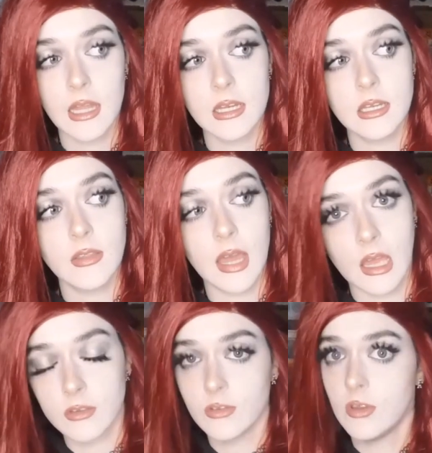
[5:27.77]

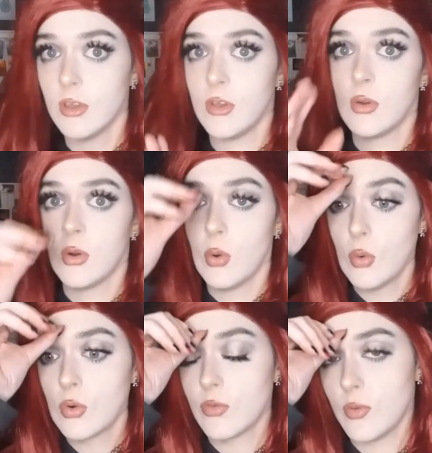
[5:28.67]
and it then cuts
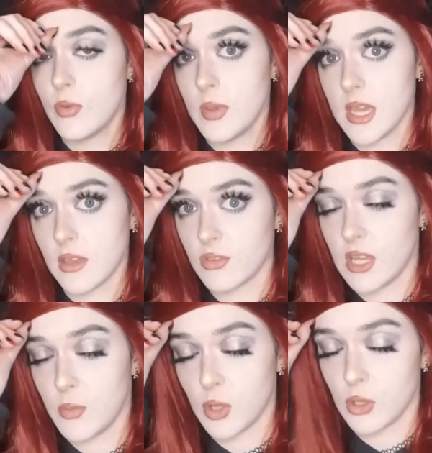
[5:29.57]
to all of
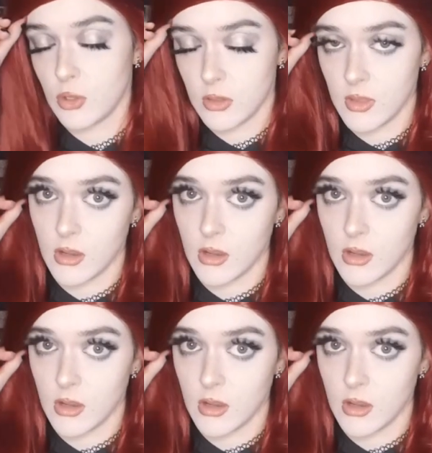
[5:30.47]
them being asleep,